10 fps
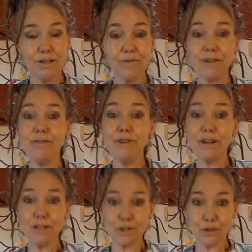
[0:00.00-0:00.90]
very,
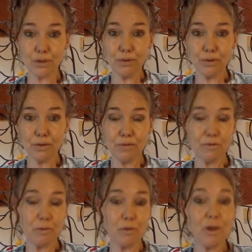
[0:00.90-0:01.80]
very soon,
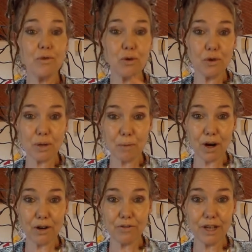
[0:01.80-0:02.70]
the pre-recorded
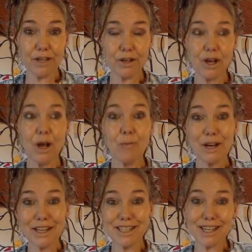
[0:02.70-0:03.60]
part of it, but
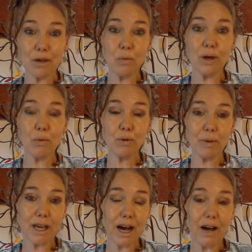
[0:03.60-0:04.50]
actually we will
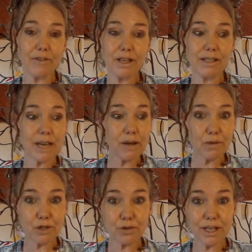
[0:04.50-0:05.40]
be having day
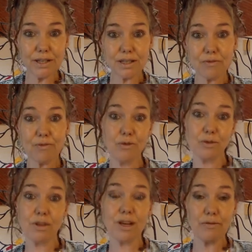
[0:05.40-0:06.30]
retreats for
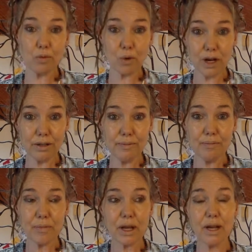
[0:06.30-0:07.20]
the level one
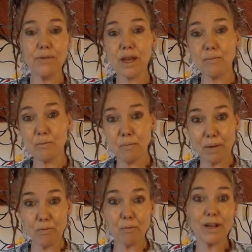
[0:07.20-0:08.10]
and then
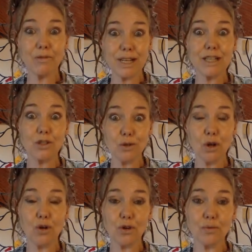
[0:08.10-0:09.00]
migrating to
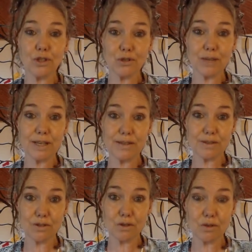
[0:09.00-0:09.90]
longer
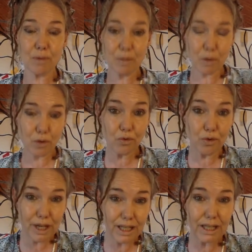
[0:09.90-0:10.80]
retreats so that people can
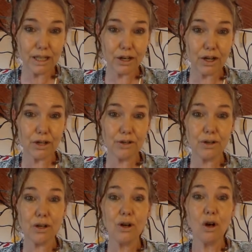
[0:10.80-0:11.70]
really learn
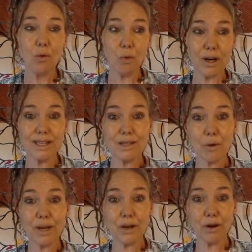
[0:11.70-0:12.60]
what is
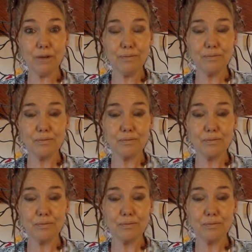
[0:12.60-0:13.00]
going on